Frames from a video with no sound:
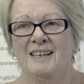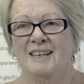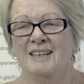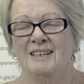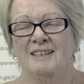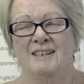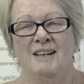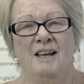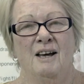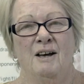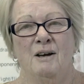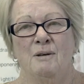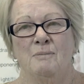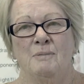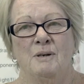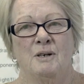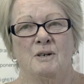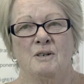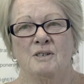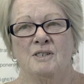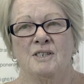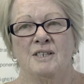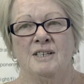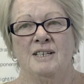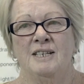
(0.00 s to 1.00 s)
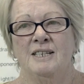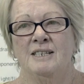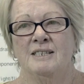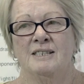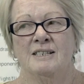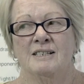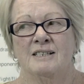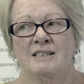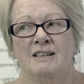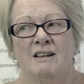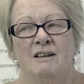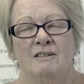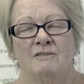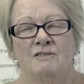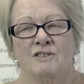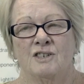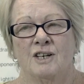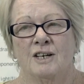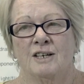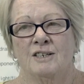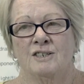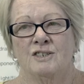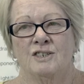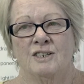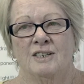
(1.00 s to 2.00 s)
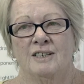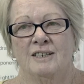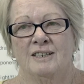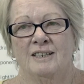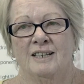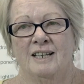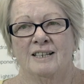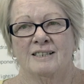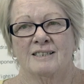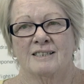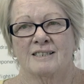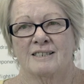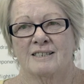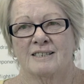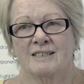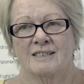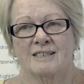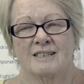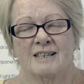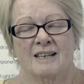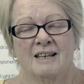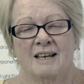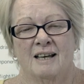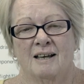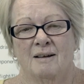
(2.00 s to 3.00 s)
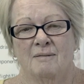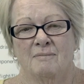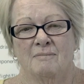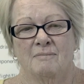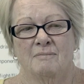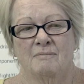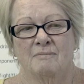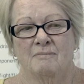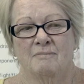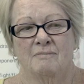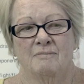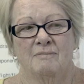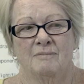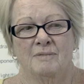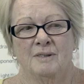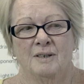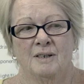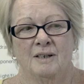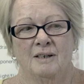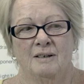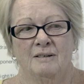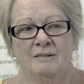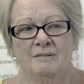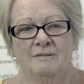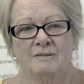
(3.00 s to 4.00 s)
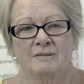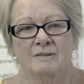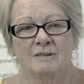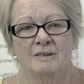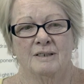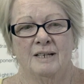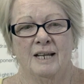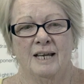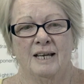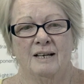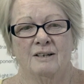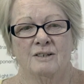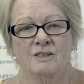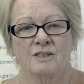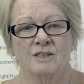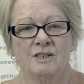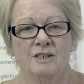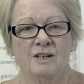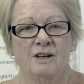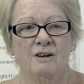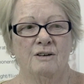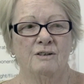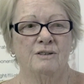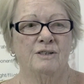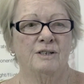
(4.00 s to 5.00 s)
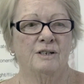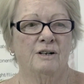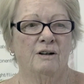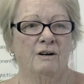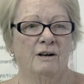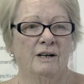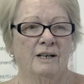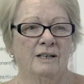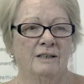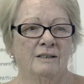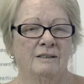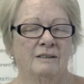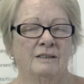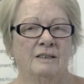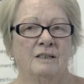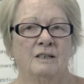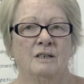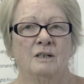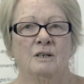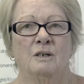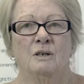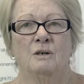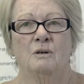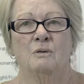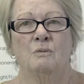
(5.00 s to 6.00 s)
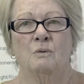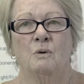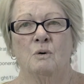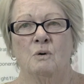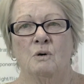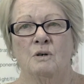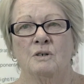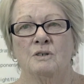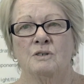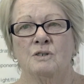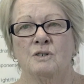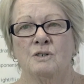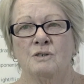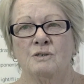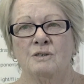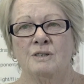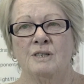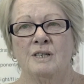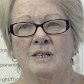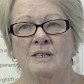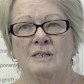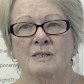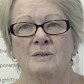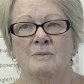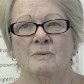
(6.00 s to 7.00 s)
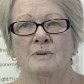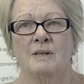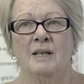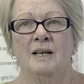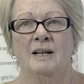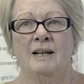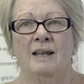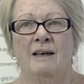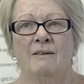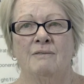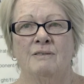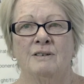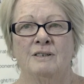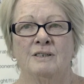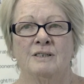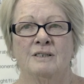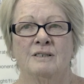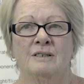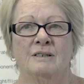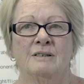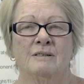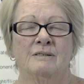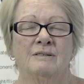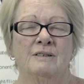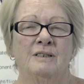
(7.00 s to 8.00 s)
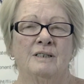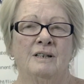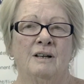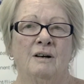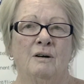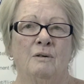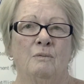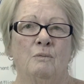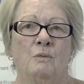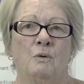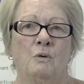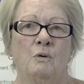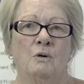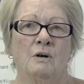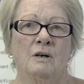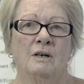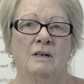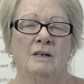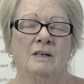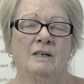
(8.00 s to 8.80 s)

No, because it is. It's life-changing, and that's, now to know that I can walk and do things without having to, walk